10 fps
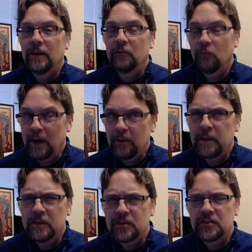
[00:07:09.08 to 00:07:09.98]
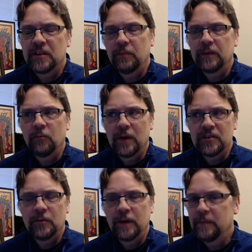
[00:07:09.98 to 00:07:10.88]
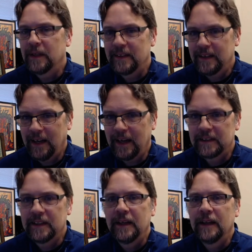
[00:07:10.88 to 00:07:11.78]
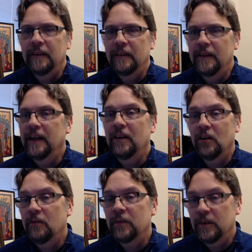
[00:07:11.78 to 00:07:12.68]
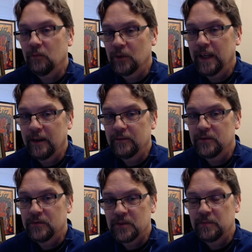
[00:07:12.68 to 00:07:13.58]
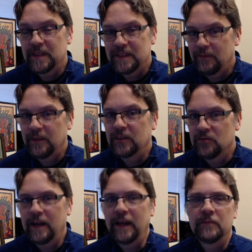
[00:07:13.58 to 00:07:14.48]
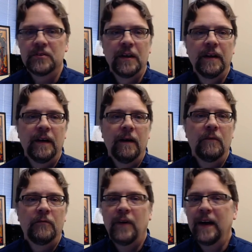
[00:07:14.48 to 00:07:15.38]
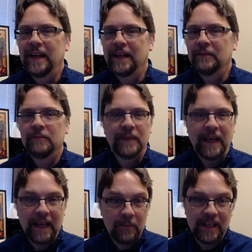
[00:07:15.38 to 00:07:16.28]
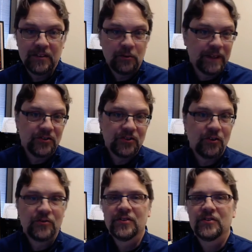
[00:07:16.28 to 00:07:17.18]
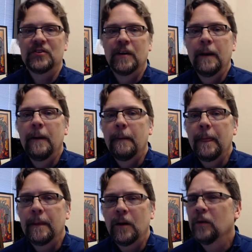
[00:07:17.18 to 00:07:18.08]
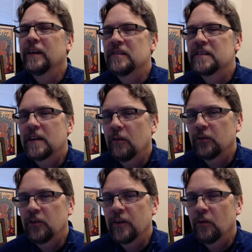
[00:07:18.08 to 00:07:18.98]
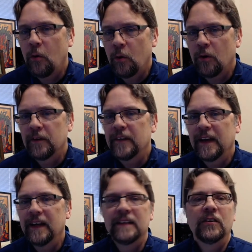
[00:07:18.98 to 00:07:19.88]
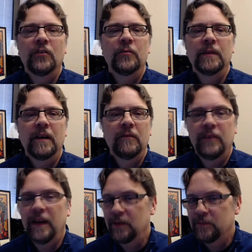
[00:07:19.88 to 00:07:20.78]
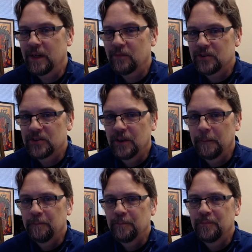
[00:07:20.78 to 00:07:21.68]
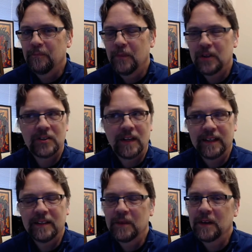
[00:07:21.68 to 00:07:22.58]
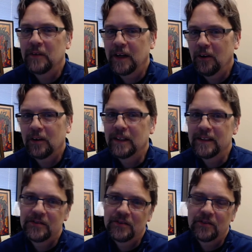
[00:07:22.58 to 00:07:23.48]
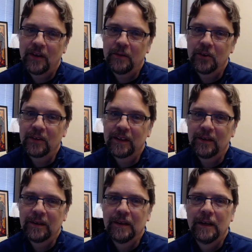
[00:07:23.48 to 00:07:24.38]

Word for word: rather than just simply ones who had been attacked, they often would have specific dreams of fighting enemies or insurgents, only to discover to their horror that they had killed their beloved family members, much like the myth of Heracles described earlier.